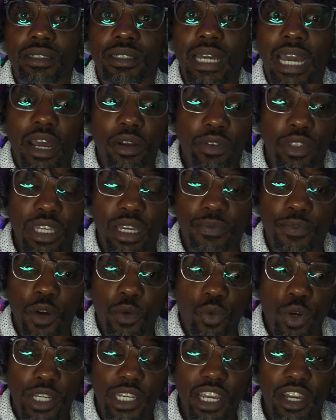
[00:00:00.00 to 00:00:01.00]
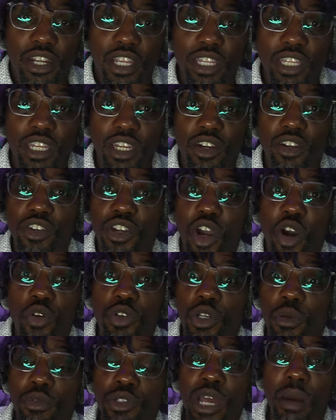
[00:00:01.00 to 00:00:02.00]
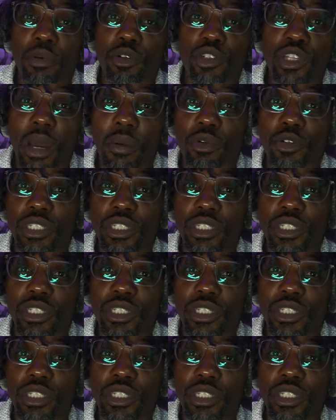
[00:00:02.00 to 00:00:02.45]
Out there for rookie of the year, no, them double-doubles